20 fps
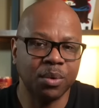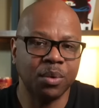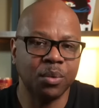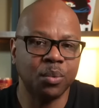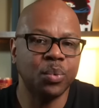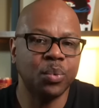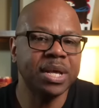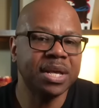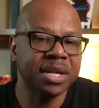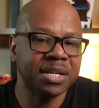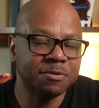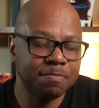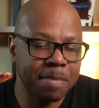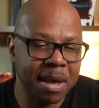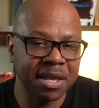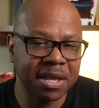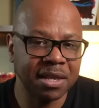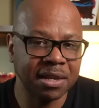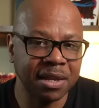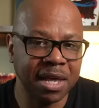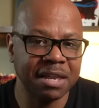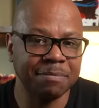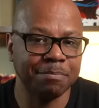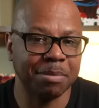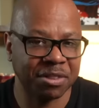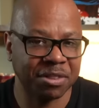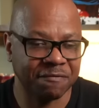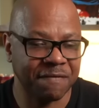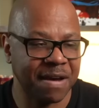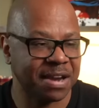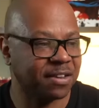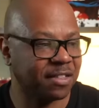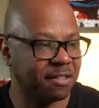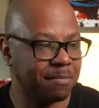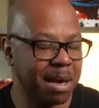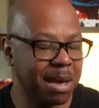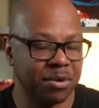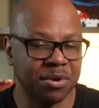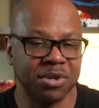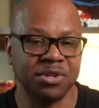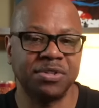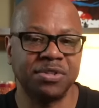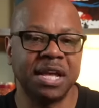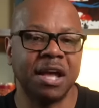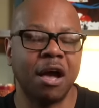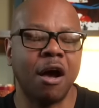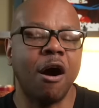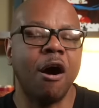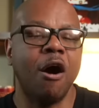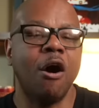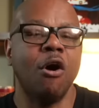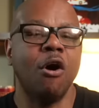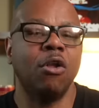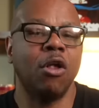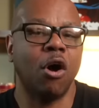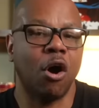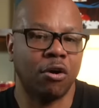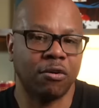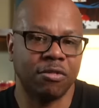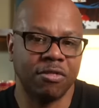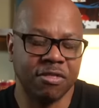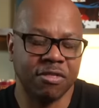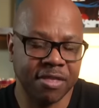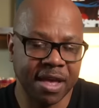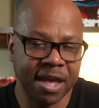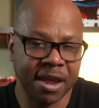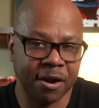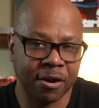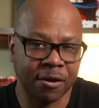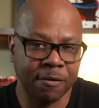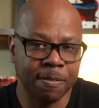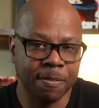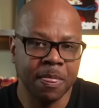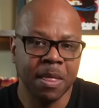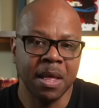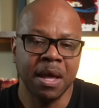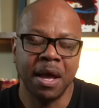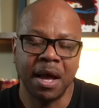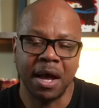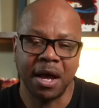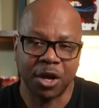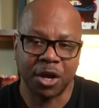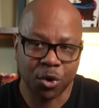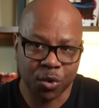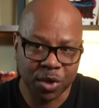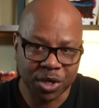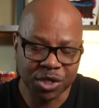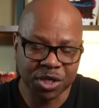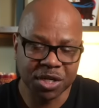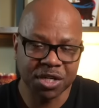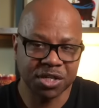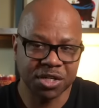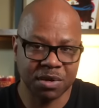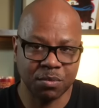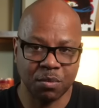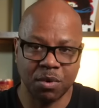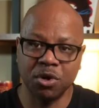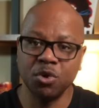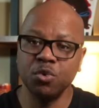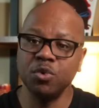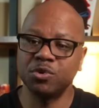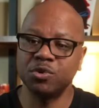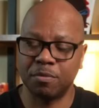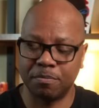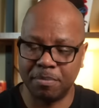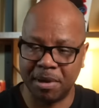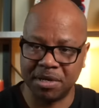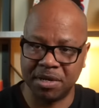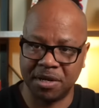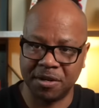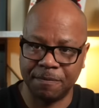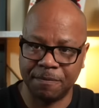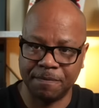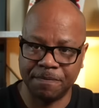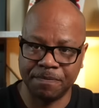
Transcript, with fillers: We can speculate, but the fact of the matter is they all are there. A Christian is someone who is repentant.